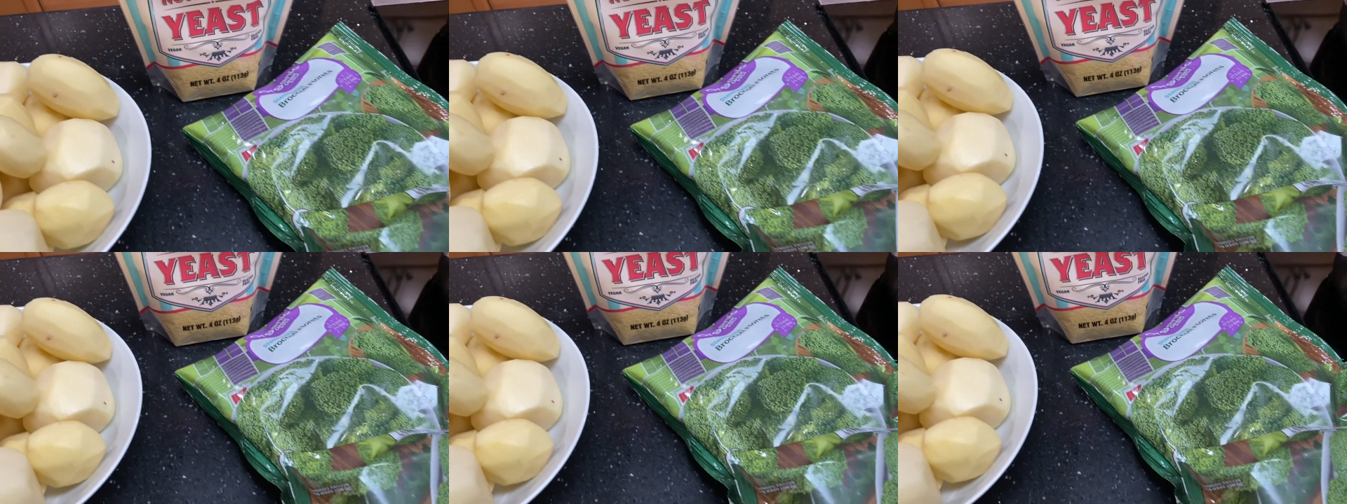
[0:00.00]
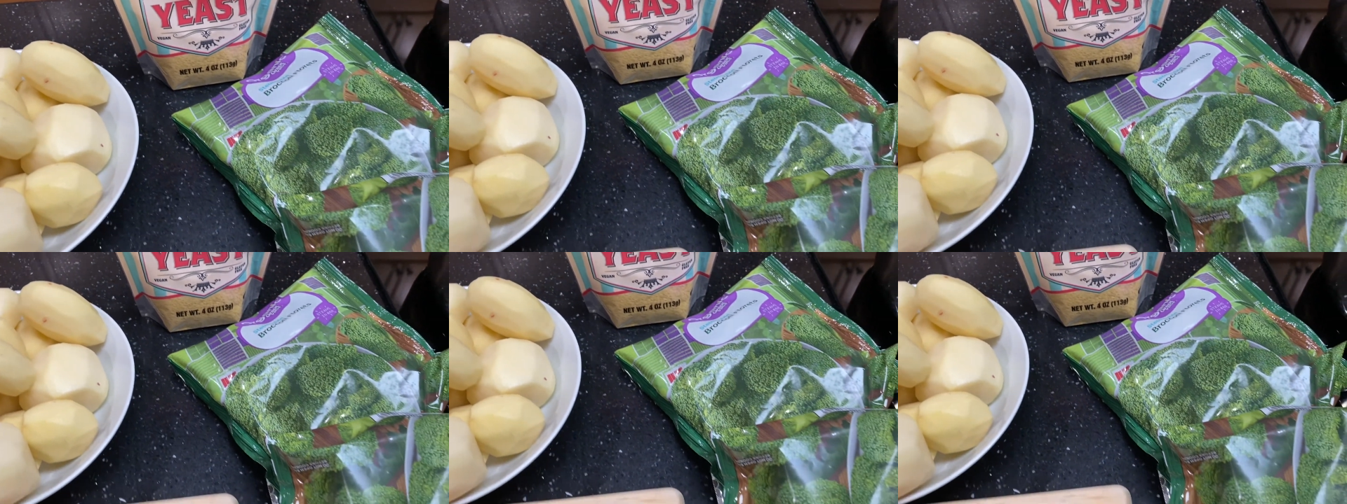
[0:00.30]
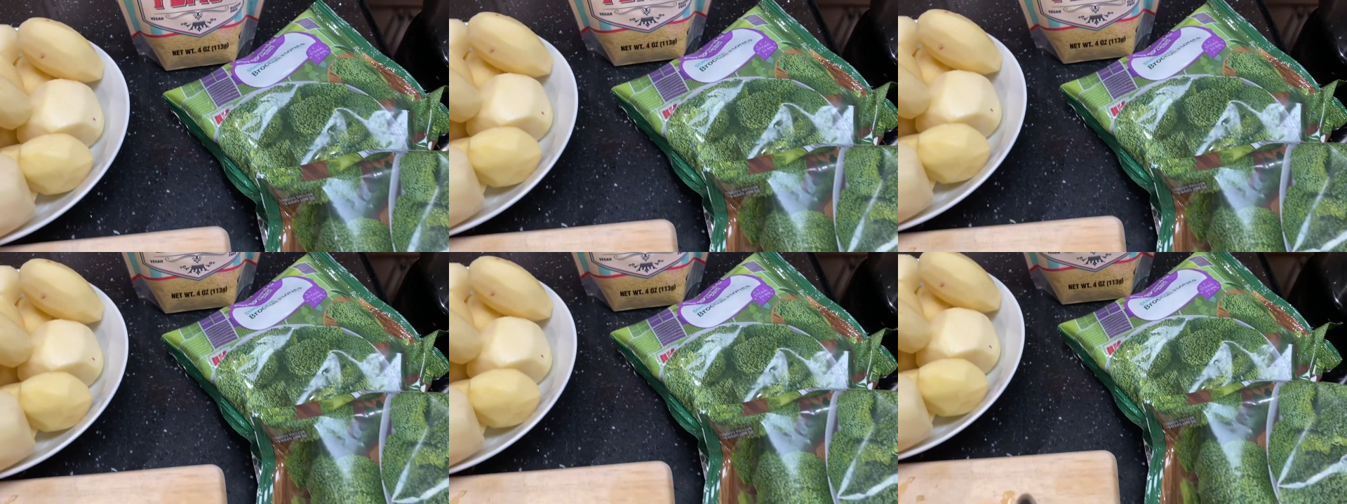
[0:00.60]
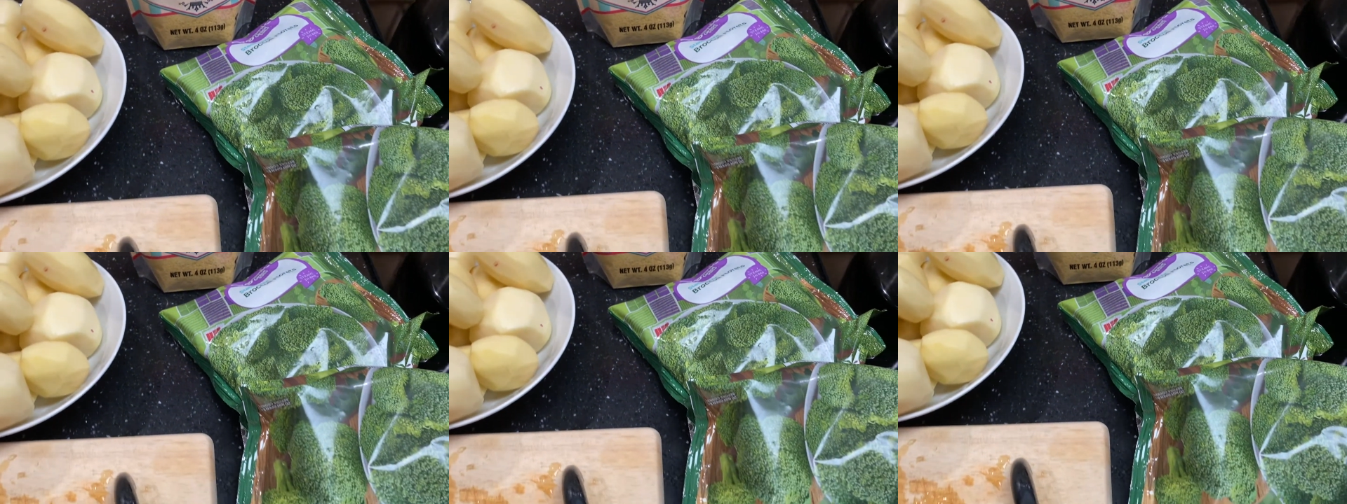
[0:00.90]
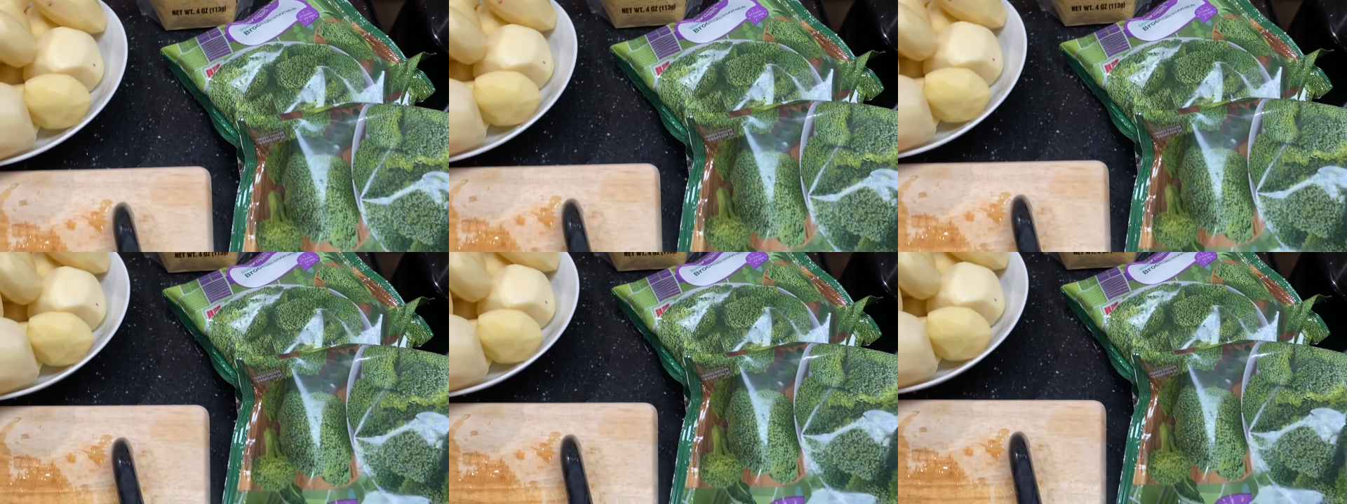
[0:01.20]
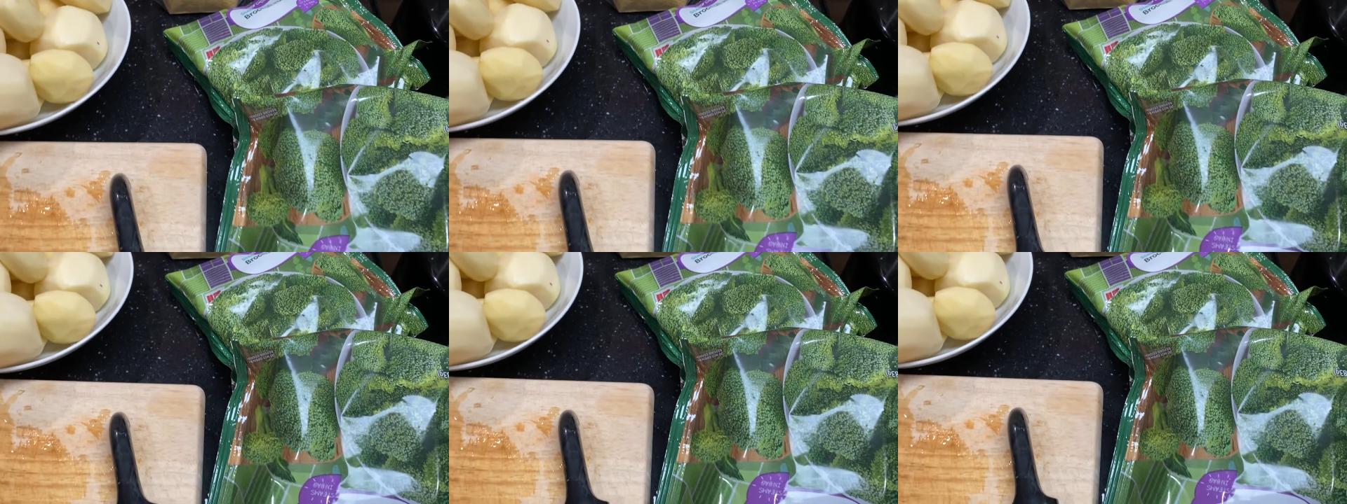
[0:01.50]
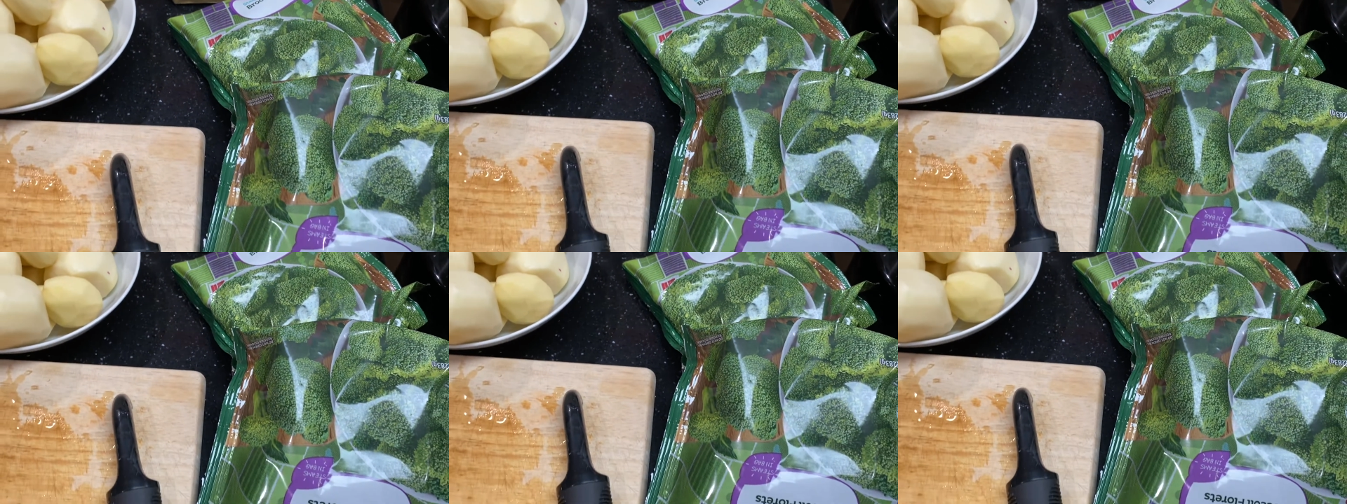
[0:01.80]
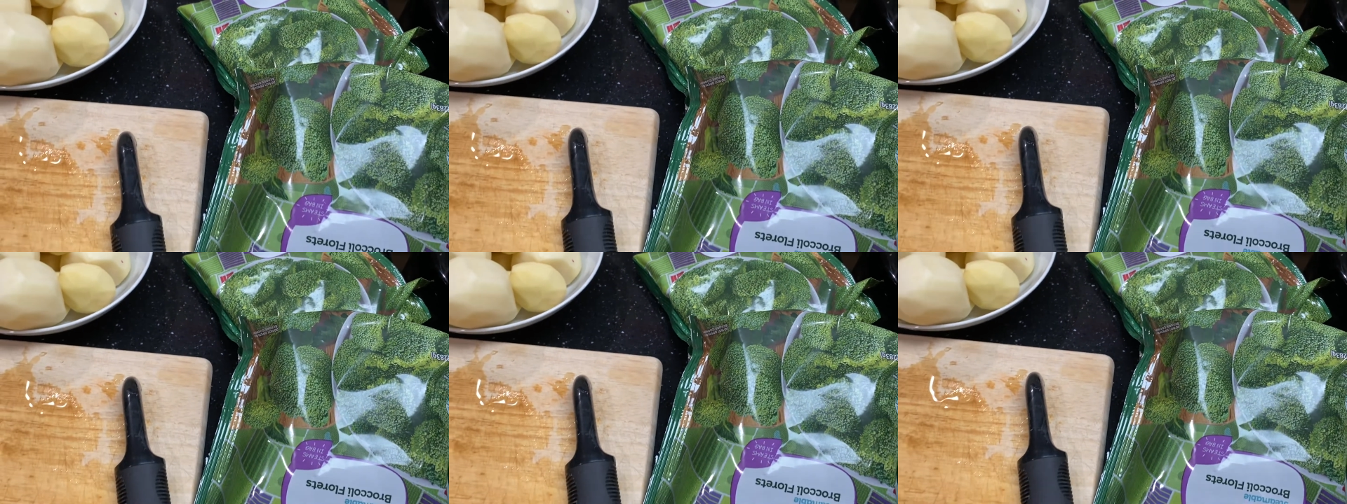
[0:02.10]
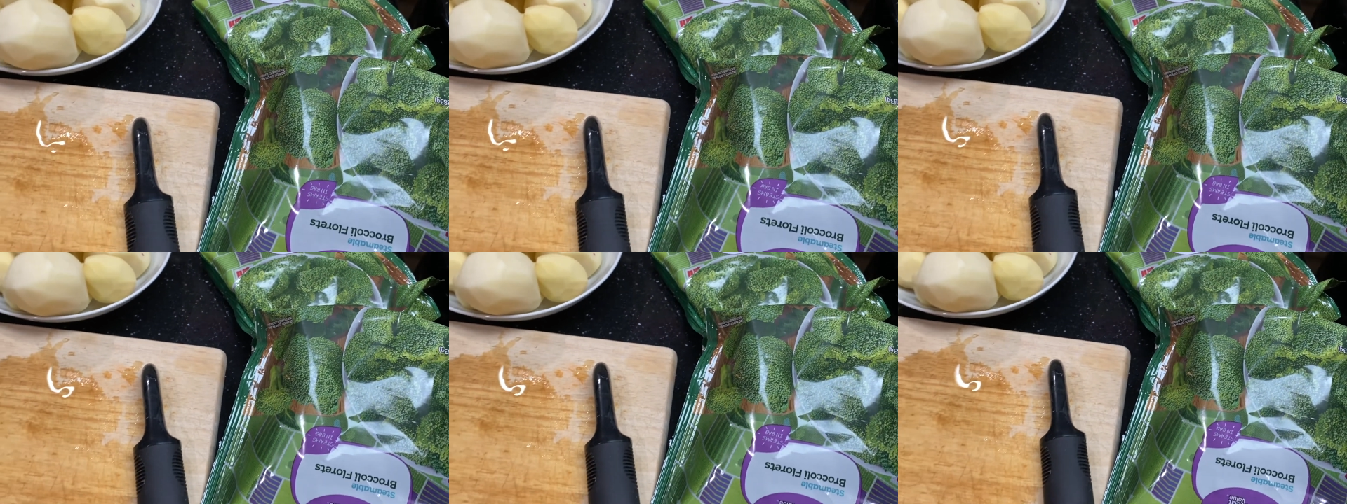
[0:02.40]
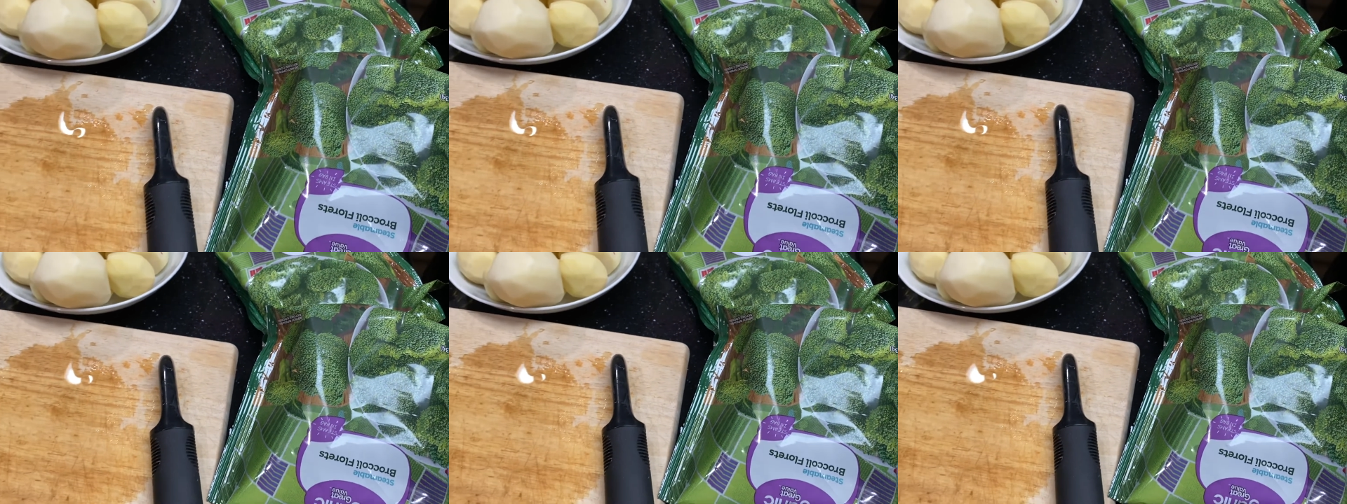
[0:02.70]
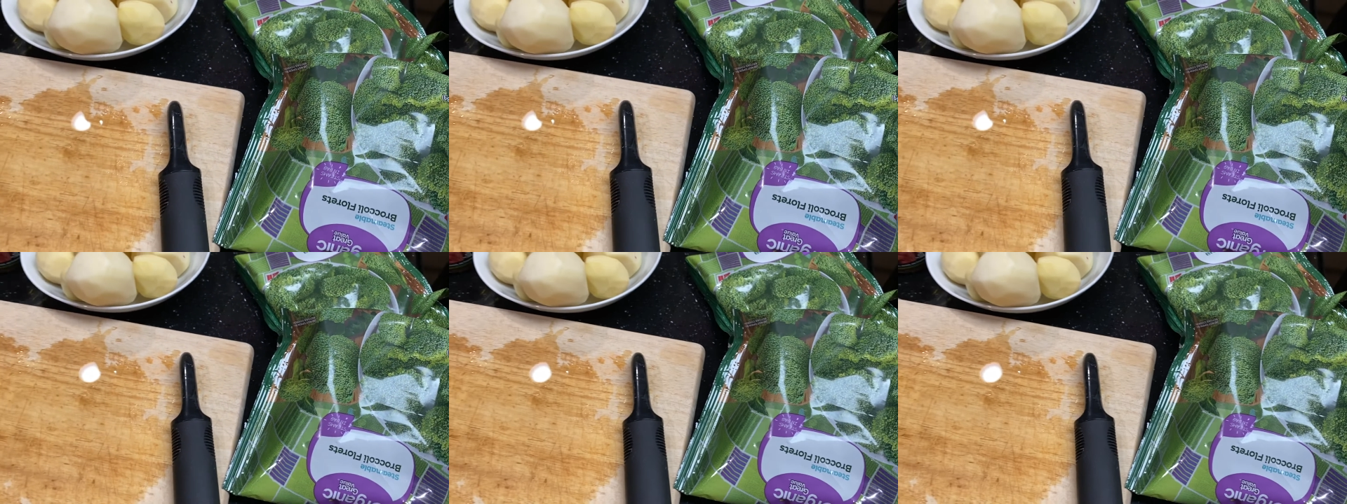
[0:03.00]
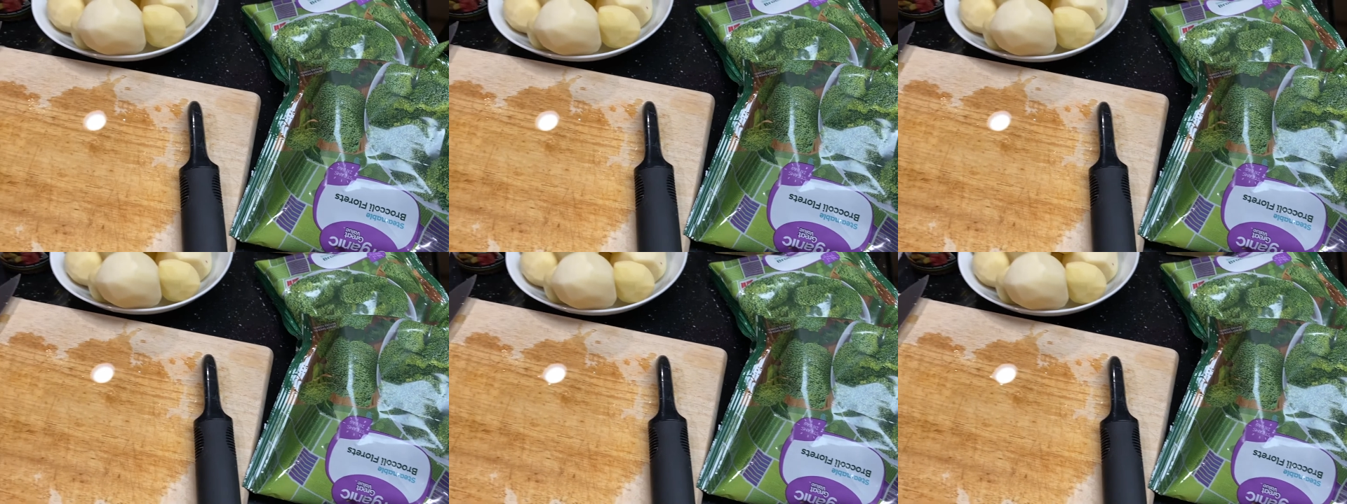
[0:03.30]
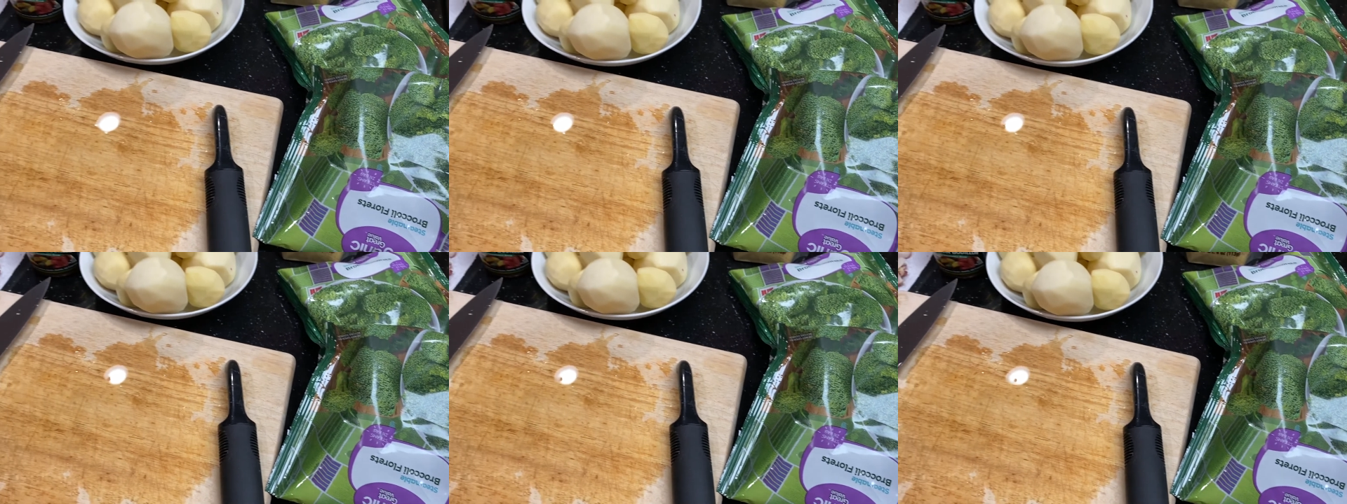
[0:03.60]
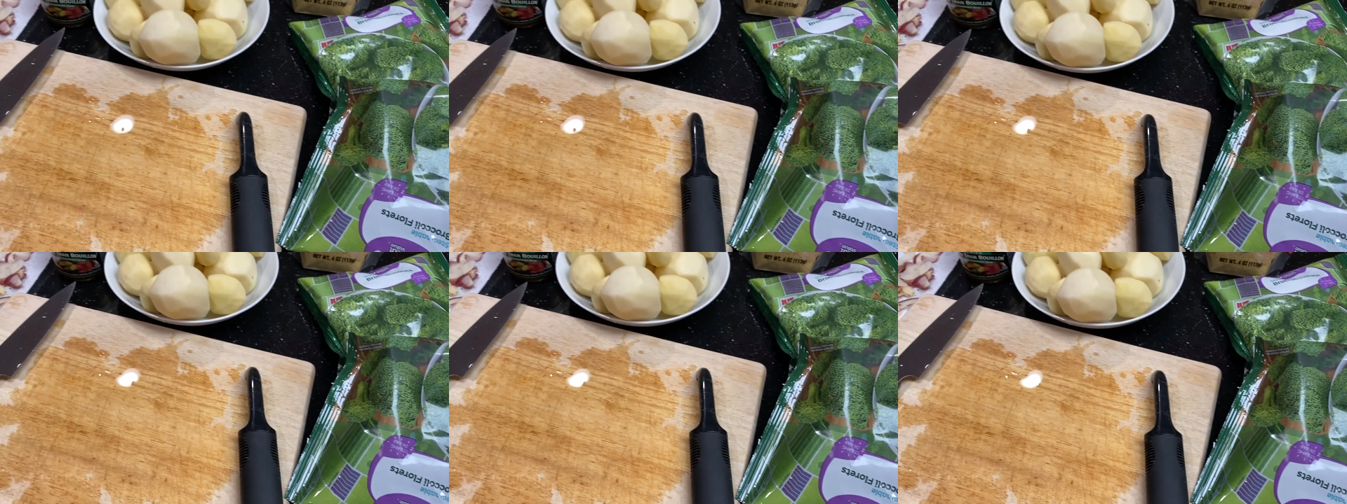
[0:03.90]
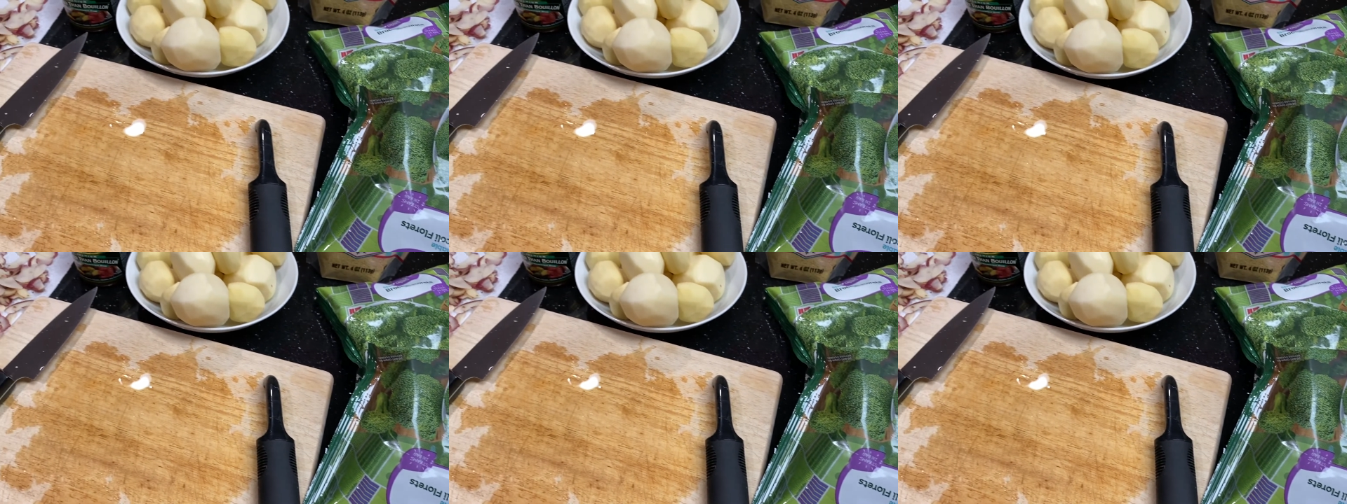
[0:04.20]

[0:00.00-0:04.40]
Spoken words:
No face is visible, so there are no lips to read.